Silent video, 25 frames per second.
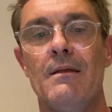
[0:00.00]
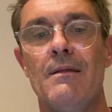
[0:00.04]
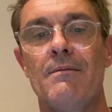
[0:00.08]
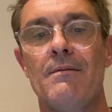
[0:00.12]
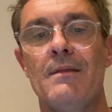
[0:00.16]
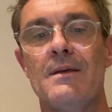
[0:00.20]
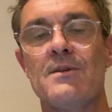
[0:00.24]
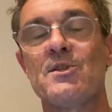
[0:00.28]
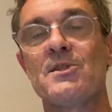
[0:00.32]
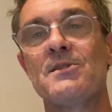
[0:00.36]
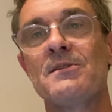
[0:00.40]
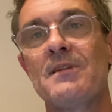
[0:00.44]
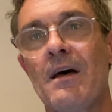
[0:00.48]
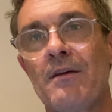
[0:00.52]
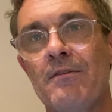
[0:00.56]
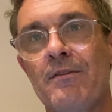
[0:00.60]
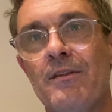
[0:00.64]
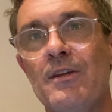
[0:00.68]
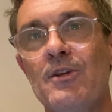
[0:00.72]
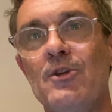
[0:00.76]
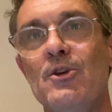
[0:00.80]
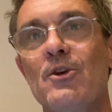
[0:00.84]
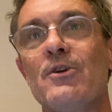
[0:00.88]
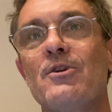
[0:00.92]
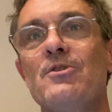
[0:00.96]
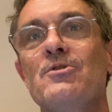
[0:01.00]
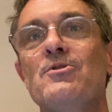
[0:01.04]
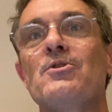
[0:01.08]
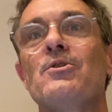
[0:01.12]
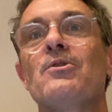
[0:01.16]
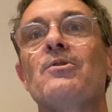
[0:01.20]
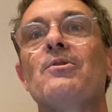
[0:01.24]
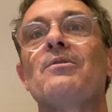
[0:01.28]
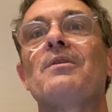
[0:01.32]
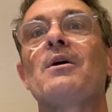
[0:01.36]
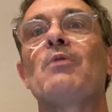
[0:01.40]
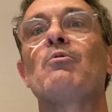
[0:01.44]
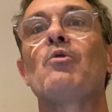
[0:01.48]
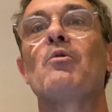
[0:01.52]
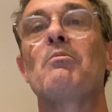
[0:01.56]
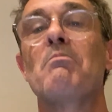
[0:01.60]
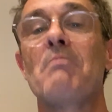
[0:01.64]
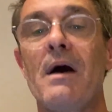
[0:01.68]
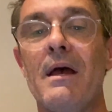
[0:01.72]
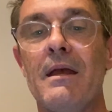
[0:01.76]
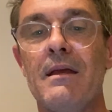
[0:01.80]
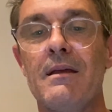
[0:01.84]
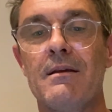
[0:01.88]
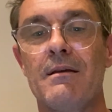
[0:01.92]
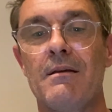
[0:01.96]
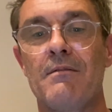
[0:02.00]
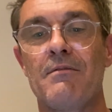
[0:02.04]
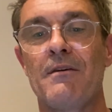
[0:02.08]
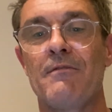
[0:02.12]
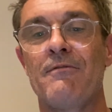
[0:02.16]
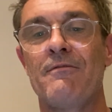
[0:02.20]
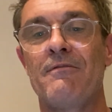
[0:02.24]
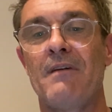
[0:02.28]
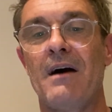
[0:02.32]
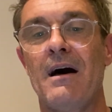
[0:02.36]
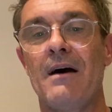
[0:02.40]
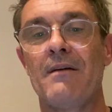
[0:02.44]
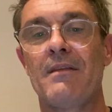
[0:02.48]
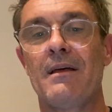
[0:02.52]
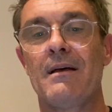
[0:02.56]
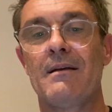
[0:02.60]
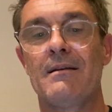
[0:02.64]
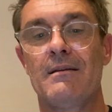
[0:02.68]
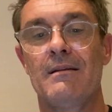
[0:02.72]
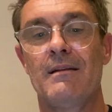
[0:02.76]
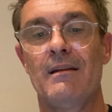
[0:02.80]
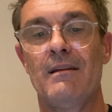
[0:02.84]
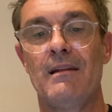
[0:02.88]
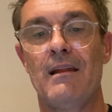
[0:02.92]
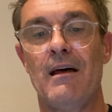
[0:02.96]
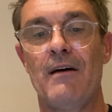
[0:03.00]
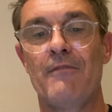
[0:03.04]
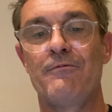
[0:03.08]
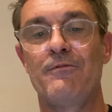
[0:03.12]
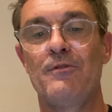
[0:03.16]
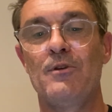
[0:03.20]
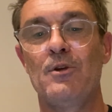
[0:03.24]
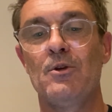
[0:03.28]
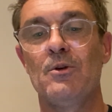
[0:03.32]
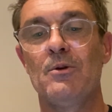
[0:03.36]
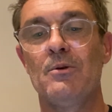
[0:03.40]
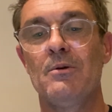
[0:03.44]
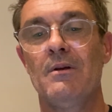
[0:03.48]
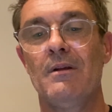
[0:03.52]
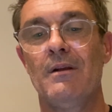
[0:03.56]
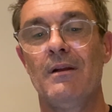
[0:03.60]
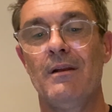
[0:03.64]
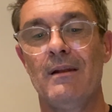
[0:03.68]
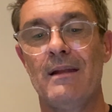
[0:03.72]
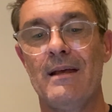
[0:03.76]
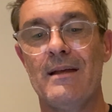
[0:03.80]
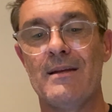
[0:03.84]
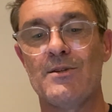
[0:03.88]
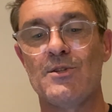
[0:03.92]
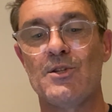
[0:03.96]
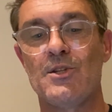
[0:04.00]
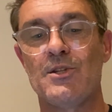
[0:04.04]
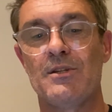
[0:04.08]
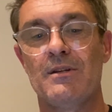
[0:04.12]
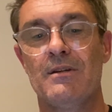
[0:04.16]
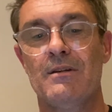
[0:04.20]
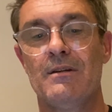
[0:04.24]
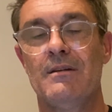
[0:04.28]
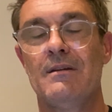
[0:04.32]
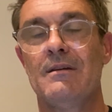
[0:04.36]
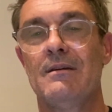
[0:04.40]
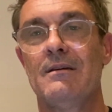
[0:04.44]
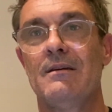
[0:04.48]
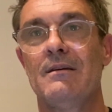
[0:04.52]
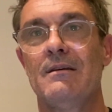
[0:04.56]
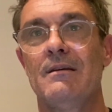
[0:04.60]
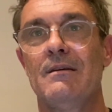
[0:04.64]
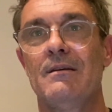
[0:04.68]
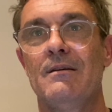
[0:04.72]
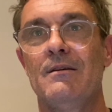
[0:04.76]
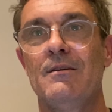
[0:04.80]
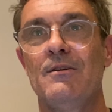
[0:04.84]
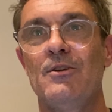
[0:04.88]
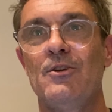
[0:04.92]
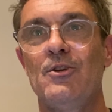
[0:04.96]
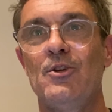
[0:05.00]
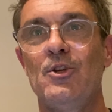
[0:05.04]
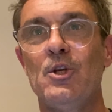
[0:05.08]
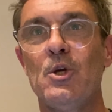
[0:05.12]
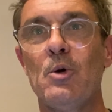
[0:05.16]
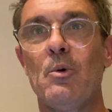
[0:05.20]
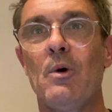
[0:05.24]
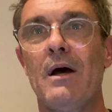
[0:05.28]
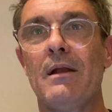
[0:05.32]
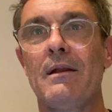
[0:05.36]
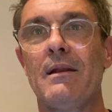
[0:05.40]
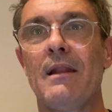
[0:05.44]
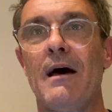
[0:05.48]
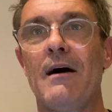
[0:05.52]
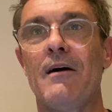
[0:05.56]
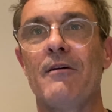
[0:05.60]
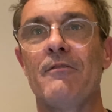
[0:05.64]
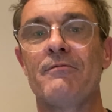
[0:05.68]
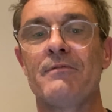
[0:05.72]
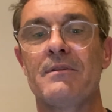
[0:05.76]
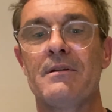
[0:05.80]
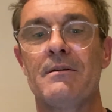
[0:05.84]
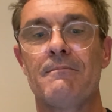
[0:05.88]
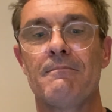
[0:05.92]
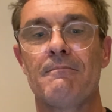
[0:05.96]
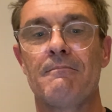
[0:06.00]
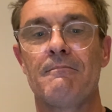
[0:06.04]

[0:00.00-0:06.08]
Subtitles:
There's nothing you can do that will make the Father love you less. You are loved.